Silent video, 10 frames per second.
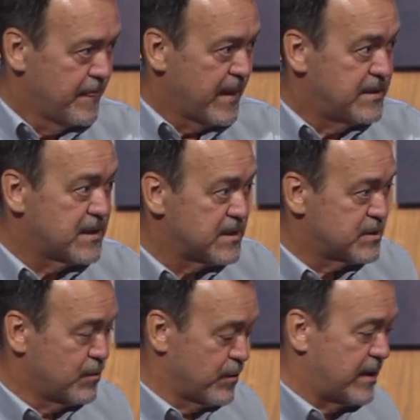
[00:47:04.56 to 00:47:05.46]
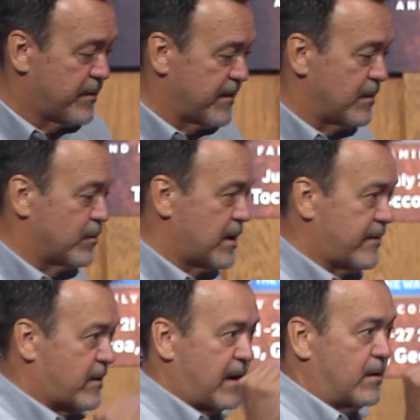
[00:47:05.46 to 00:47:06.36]
It does create a thing where you
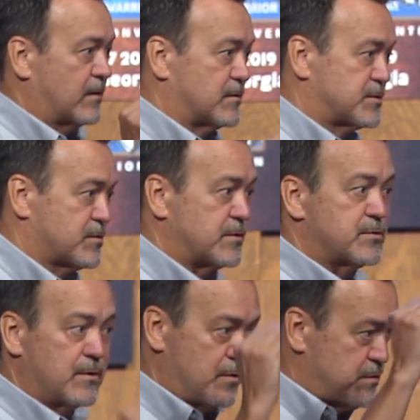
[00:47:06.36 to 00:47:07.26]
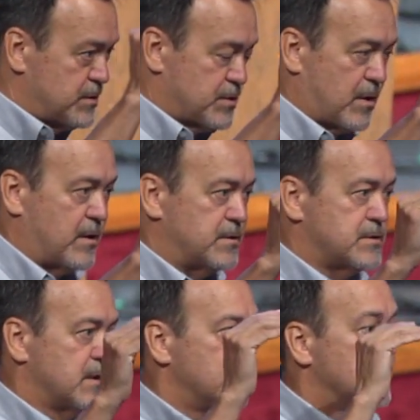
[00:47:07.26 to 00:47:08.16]
have a hierarchical structure. Who's in
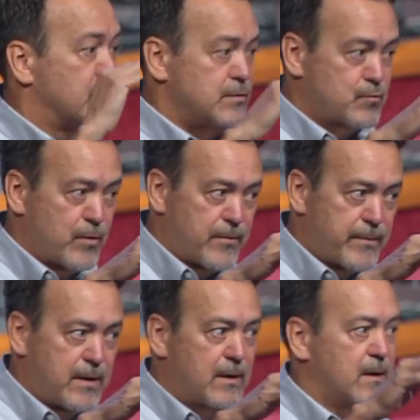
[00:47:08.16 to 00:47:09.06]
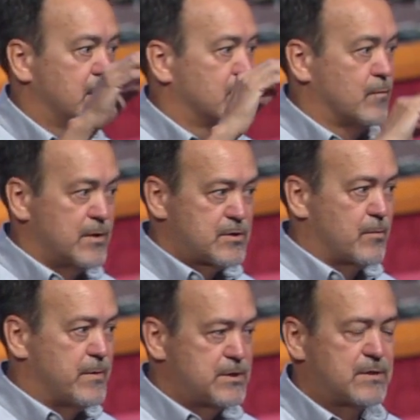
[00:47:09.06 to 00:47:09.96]
charge? Who's with me? What is
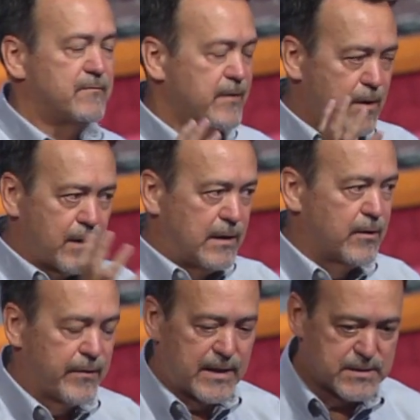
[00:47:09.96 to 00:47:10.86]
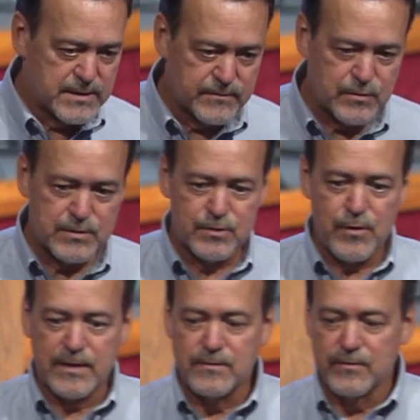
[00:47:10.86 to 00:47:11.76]
our mission? Very clear on that stuff, so it's
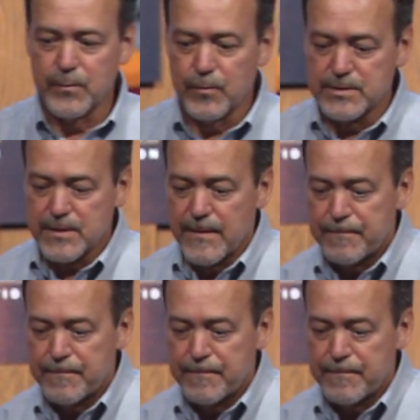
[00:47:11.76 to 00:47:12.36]
attractive to boys.